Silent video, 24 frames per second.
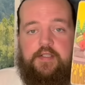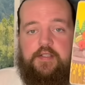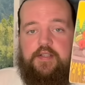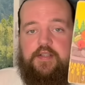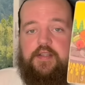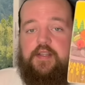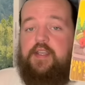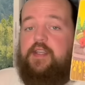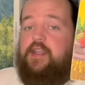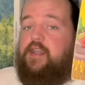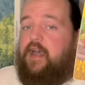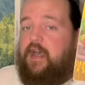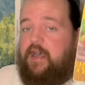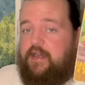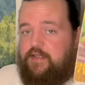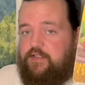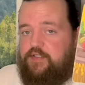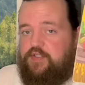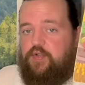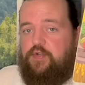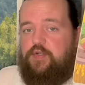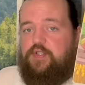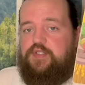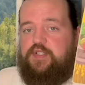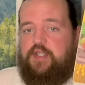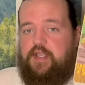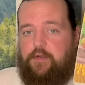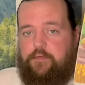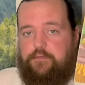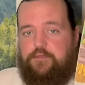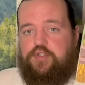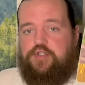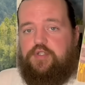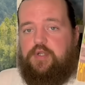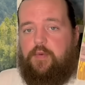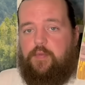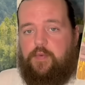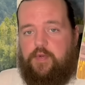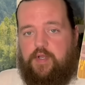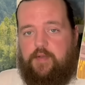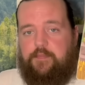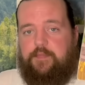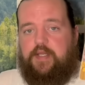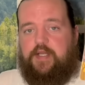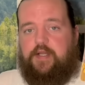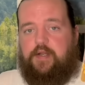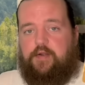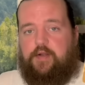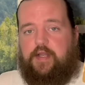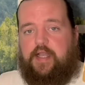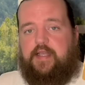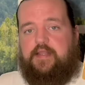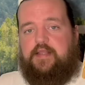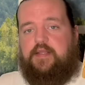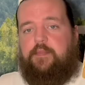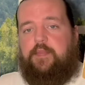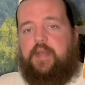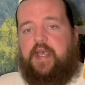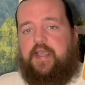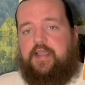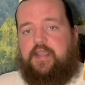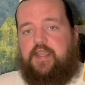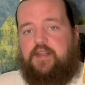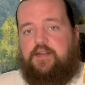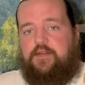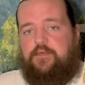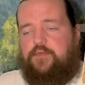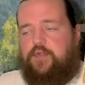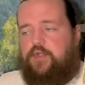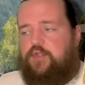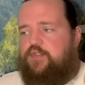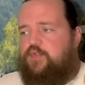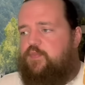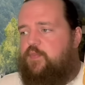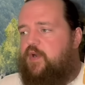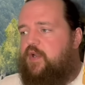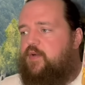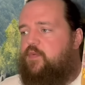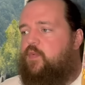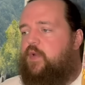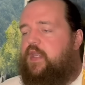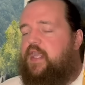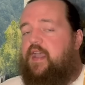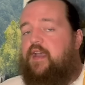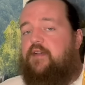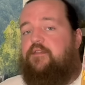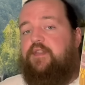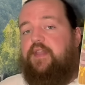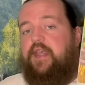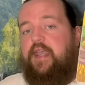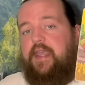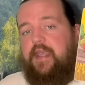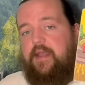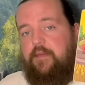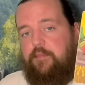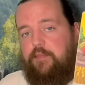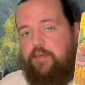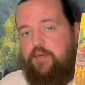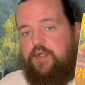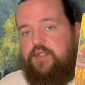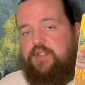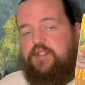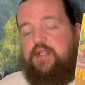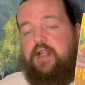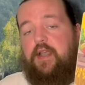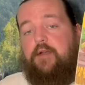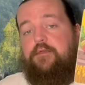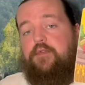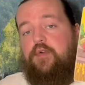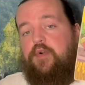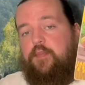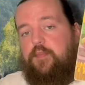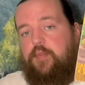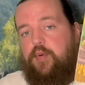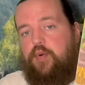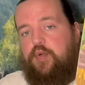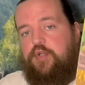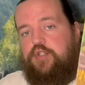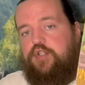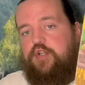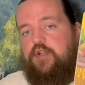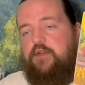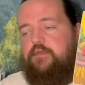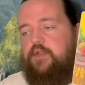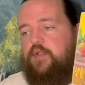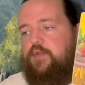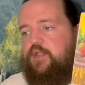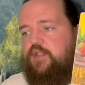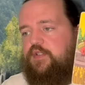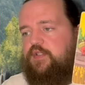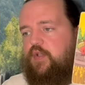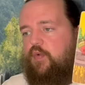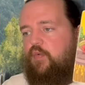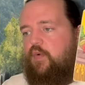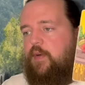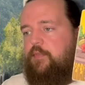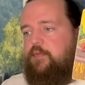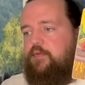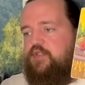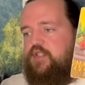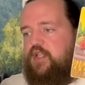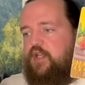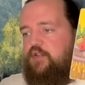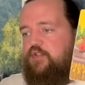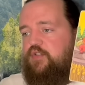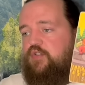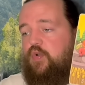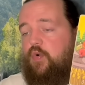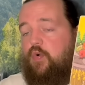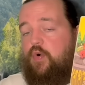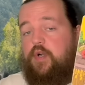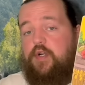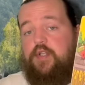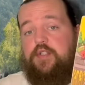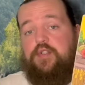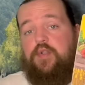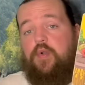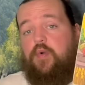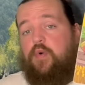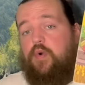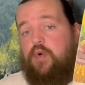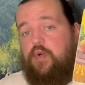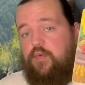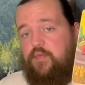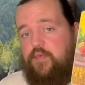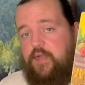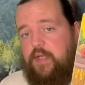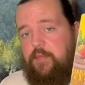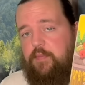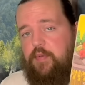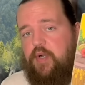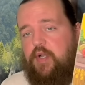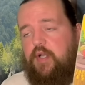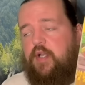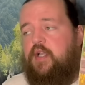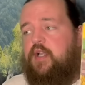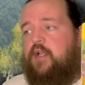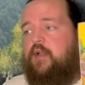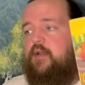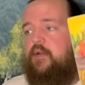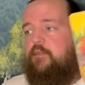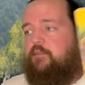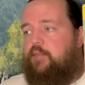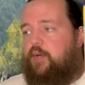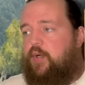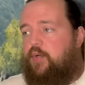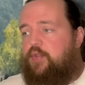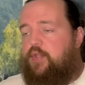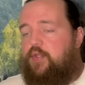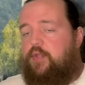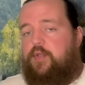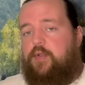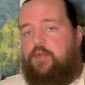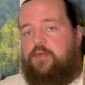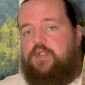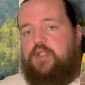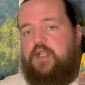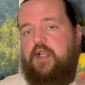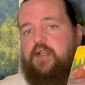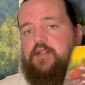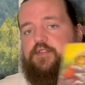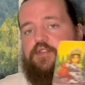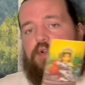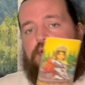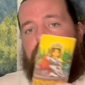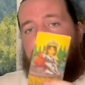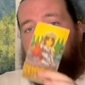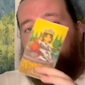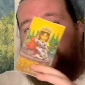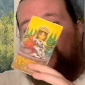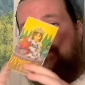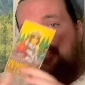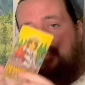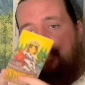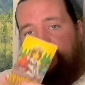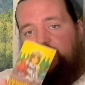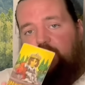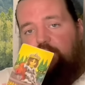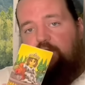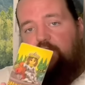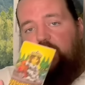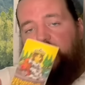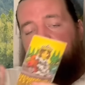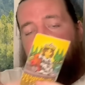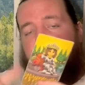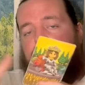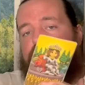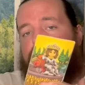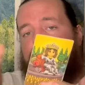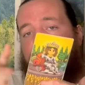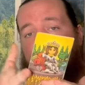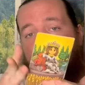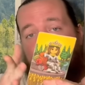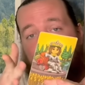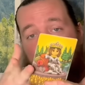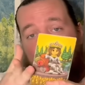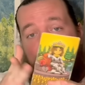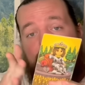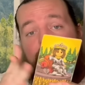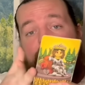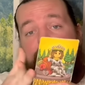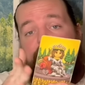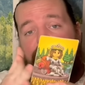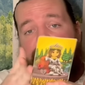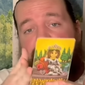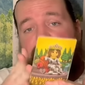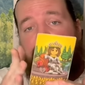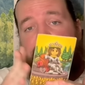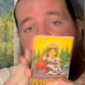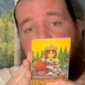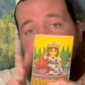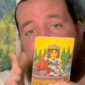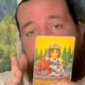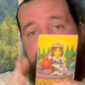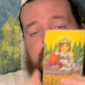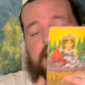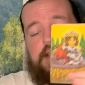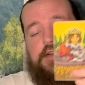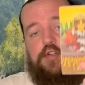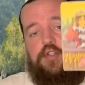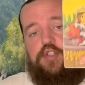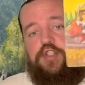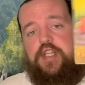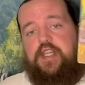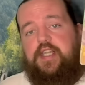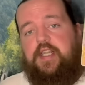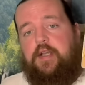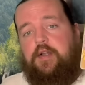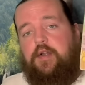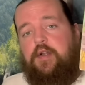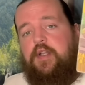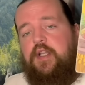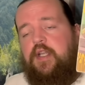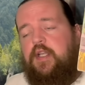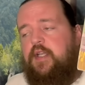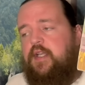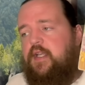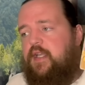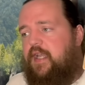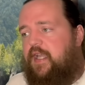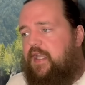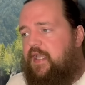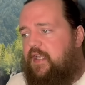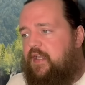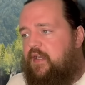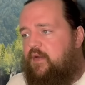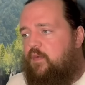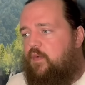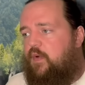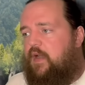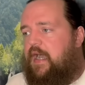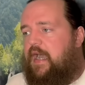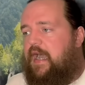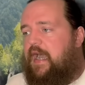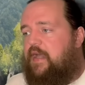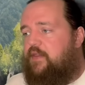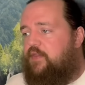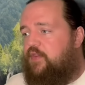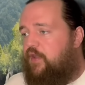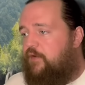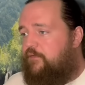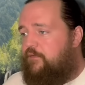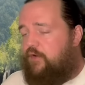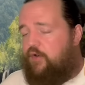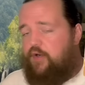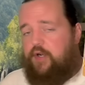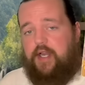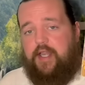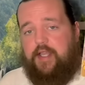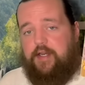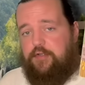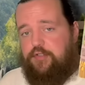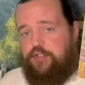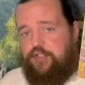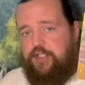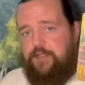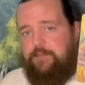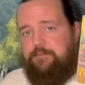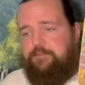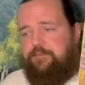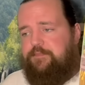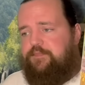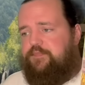the goddess herself showing up here at the back end of your spread. We have the Empress. Now, for a portion of you, this could represent a Taurus or a Libra. Both of those signs are connected to Venus, and she is Venus energy here. And I love her energy.